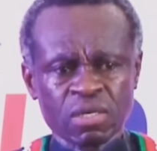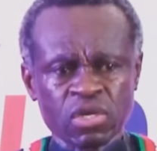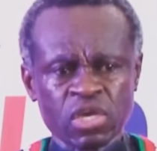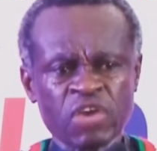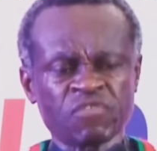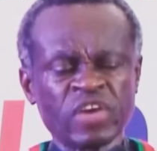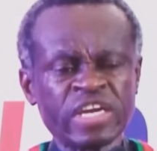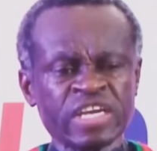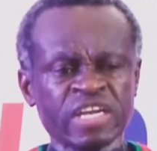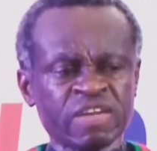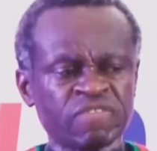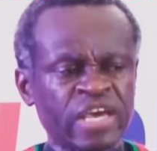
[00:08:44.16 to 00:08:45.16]
even
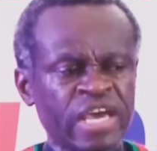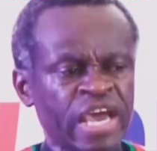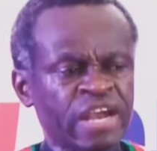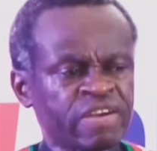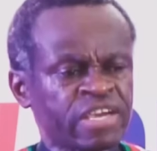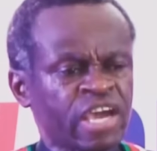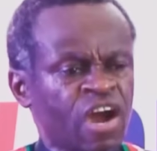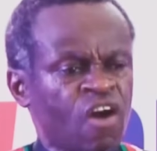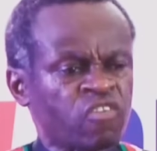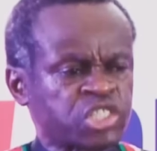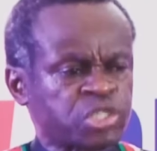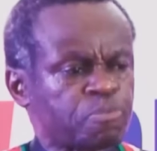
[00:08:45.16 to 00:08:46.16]
in the area
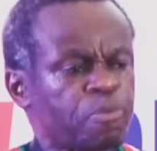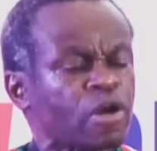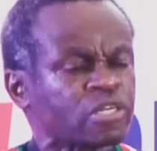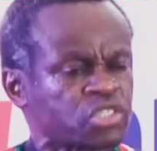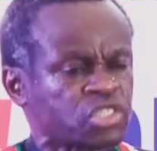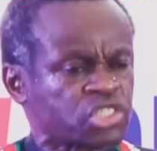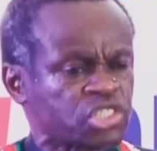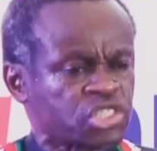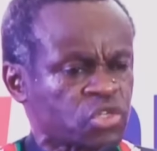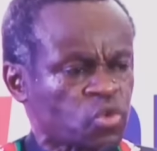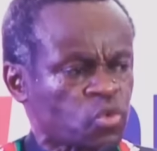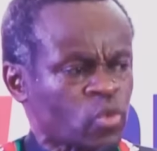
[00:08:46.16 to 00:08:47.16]
of
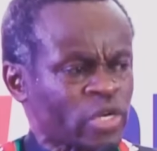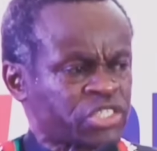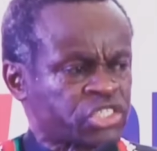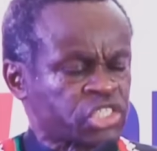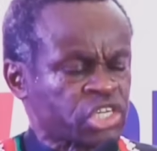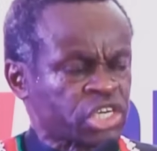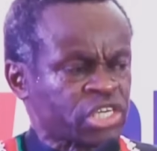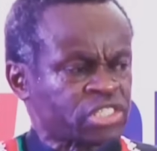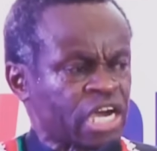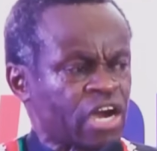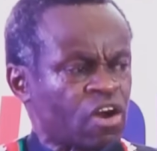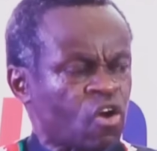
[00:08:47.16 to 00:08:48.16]
sports, which is
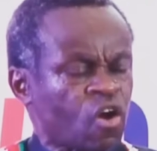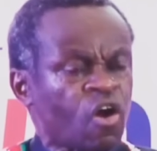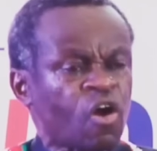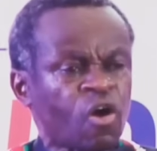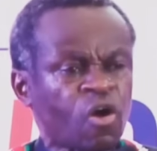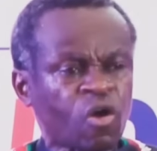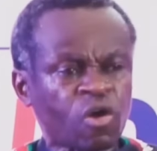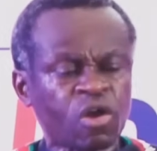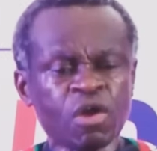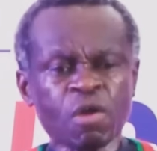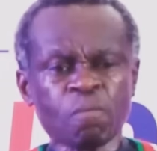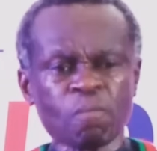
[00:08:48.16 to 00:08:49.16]
a whole
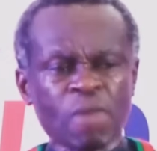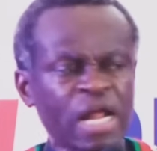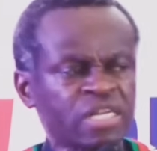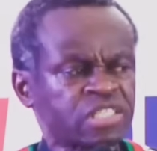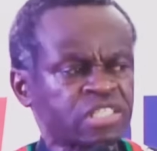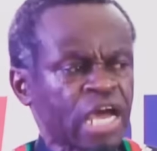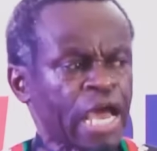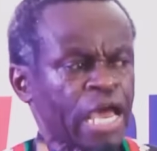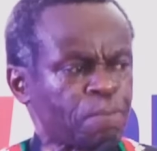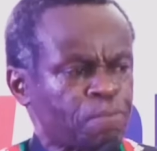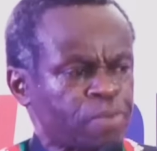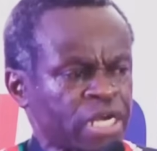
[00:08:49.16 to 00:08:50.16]

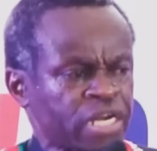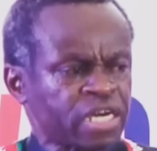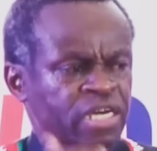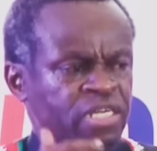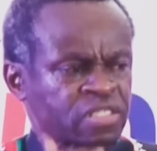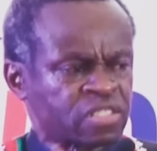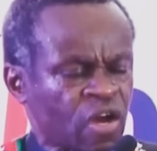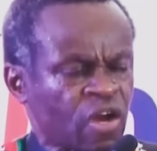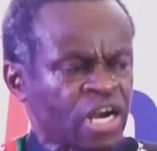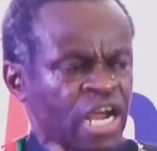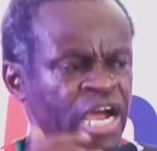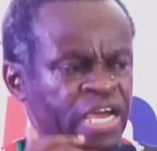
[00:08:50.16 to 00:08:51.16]

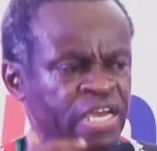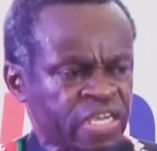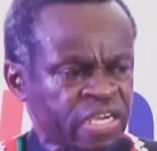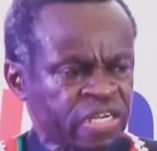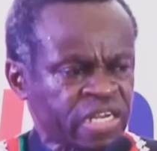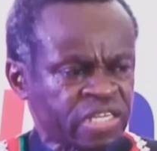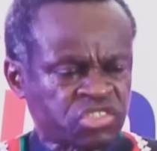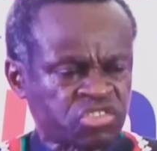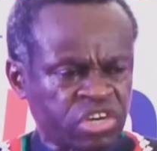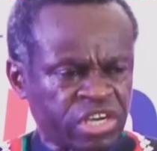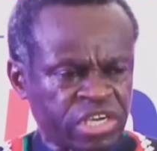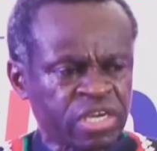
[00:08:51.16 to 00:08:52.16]
multi-billion-dollar
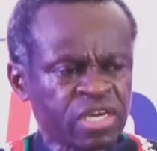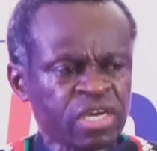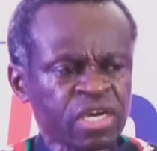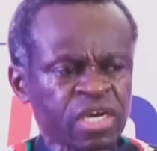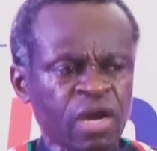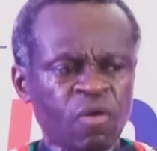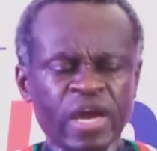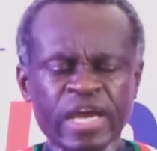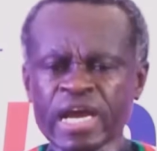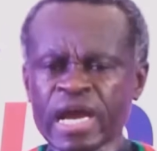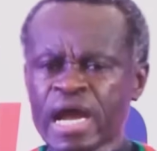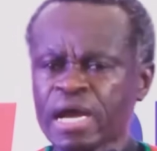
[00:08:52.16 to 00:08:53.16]
industry, our
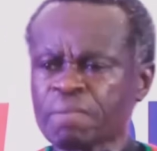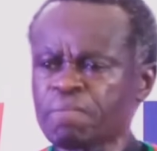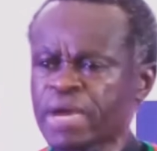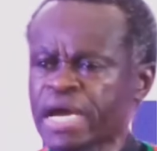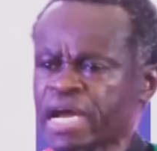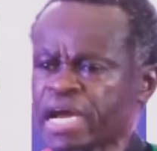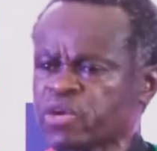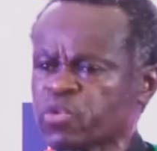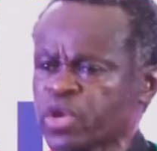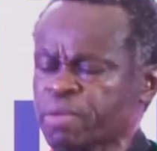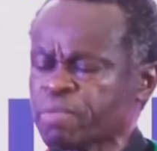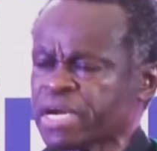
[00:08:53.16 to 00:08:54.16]
young men and
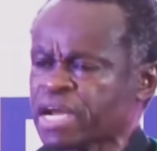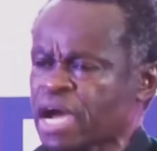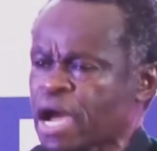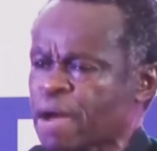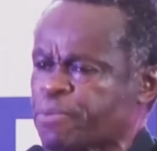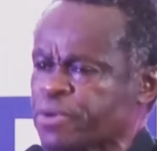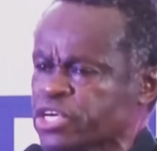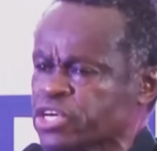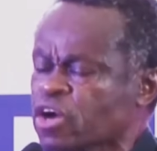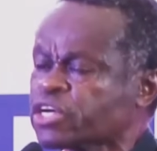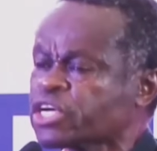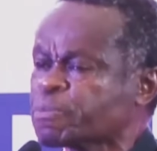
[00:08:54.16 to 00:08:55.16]
women are
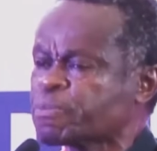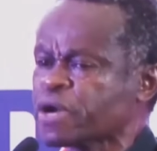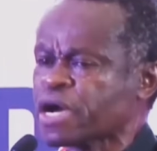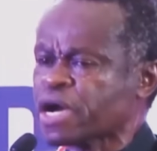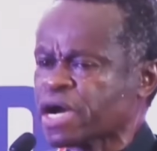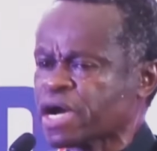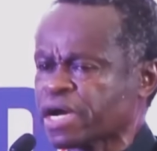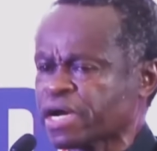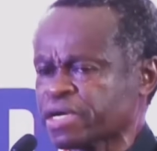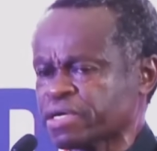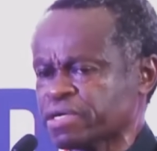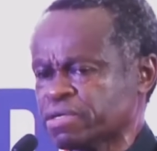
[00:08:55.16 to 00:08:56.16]

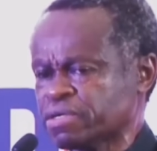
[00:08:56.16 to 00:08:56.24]
preoccupied